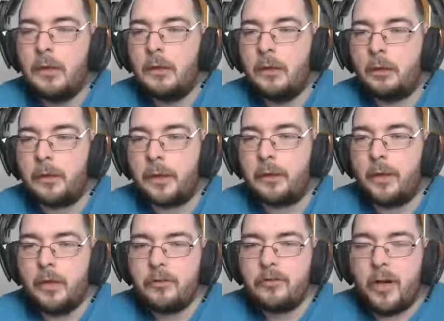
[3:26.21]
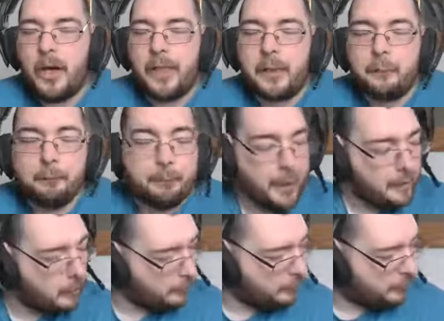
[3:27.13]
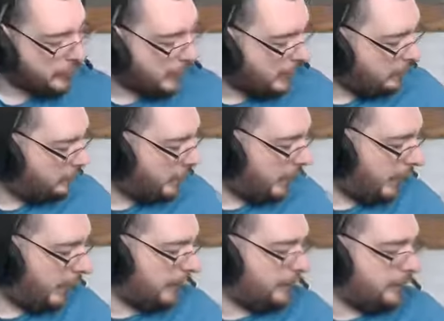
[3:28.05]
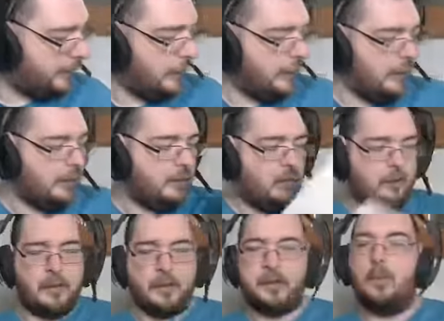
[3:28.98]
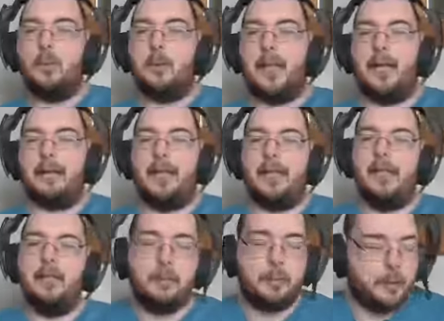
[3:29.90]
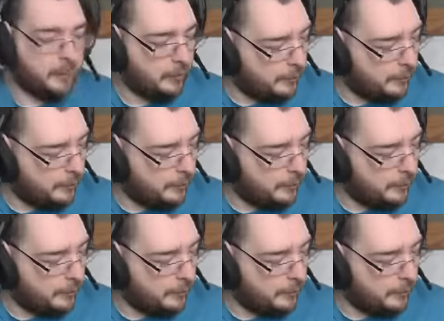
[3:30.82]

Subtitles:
Okay guys, I am back upstairs, and I let it cool down a little bit,